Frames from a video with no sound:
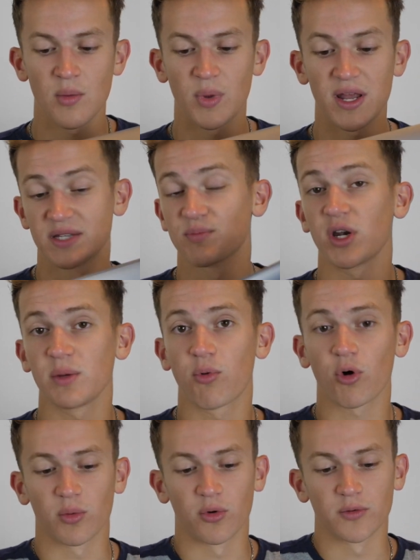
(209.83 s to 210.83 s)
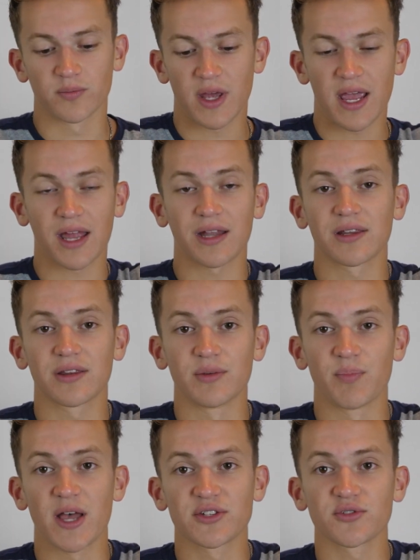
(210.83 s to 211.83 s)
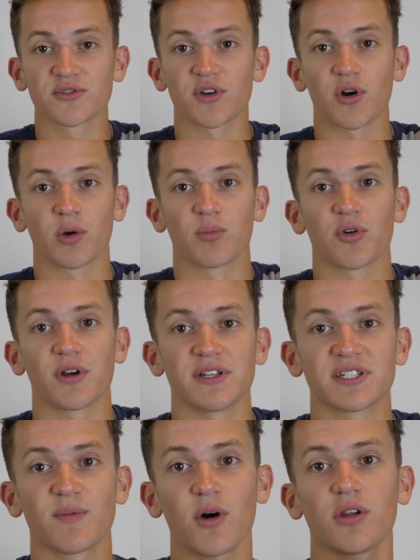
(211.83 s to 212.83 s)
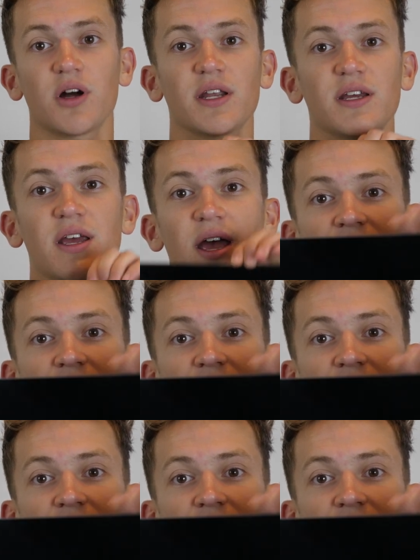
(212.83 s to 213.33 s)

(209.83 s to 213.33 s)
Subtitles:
But it's pretty portable, and the bezels are pretty small on it,